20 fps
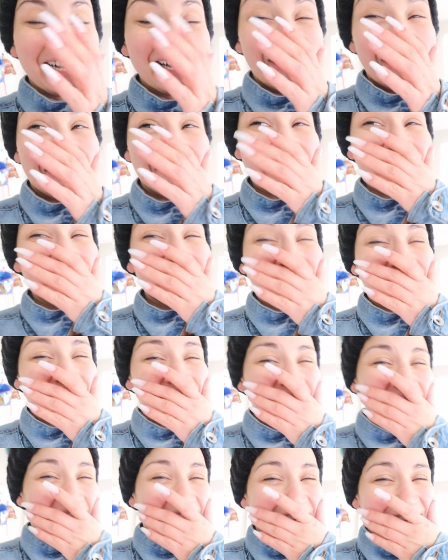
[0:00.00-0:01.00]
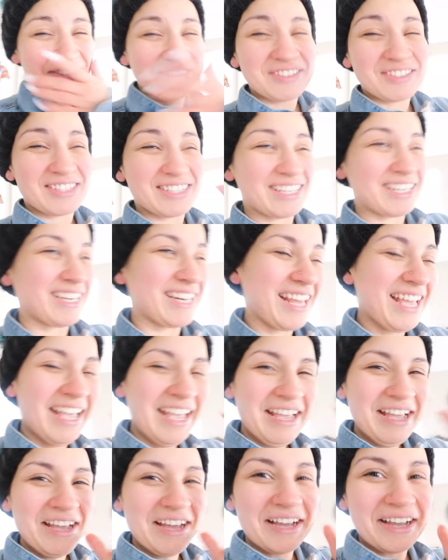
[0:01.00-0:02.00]
I'm
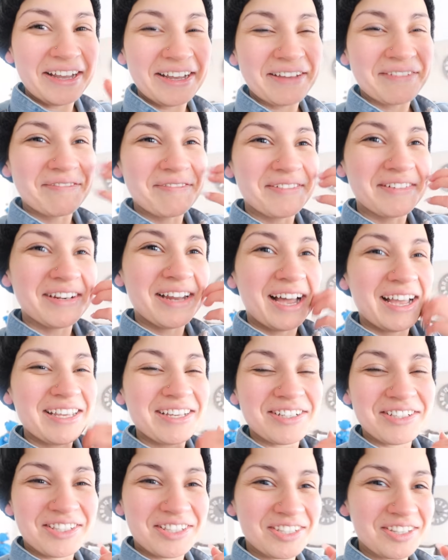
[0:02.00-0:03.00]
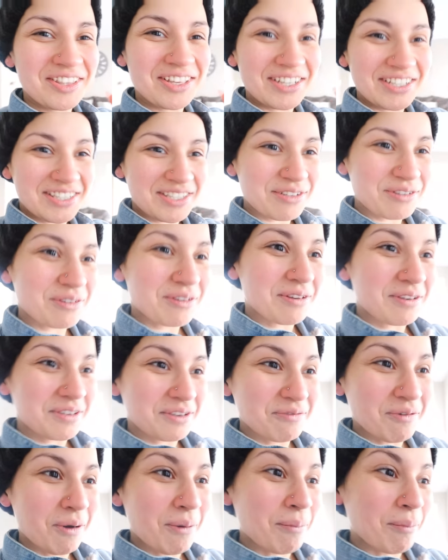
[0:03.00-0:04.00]
frozen. Like, I'm not used to this.
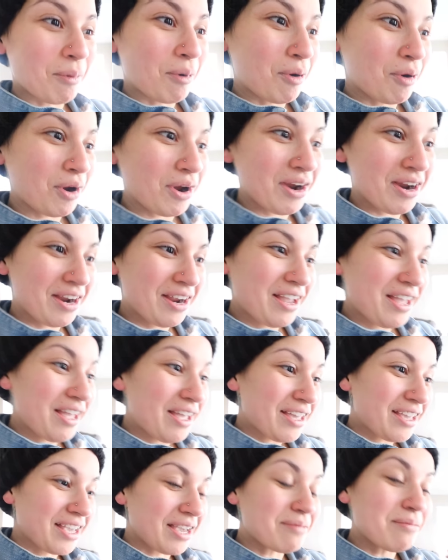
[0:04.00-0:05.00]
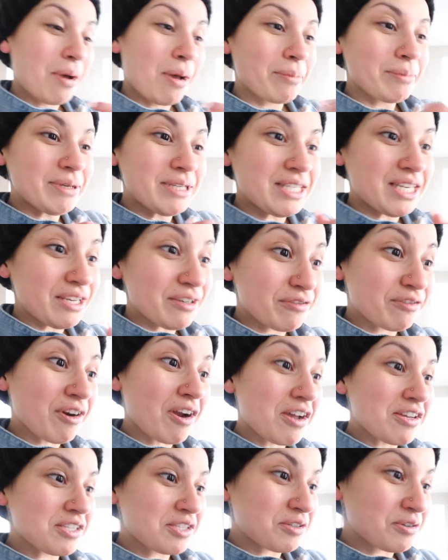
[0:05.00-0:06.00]
You want more? Can mommy
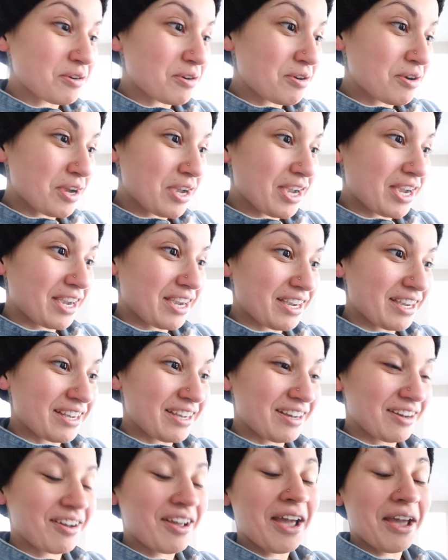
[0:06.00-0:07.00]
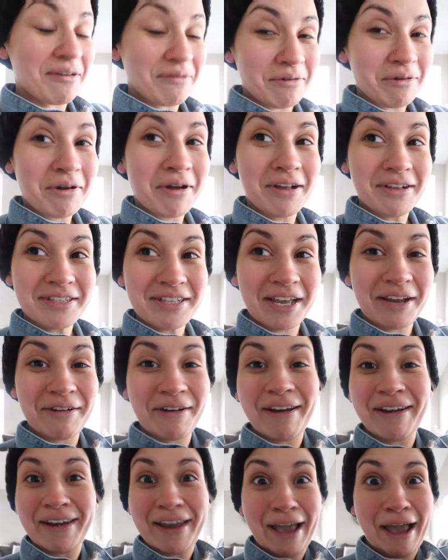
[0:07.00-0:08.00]
defrost real quick? Okay, we'll go outside
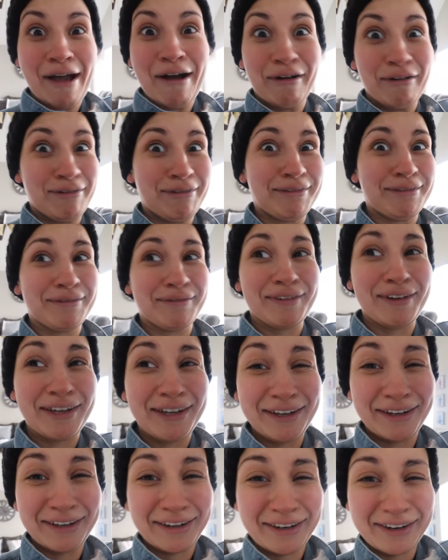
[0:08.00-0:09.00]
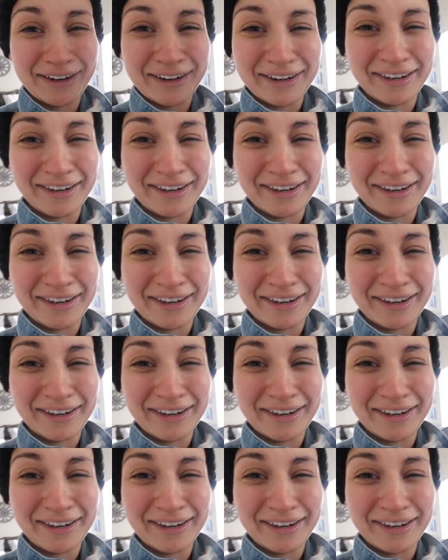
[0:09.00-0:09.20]
right now. Oh my god.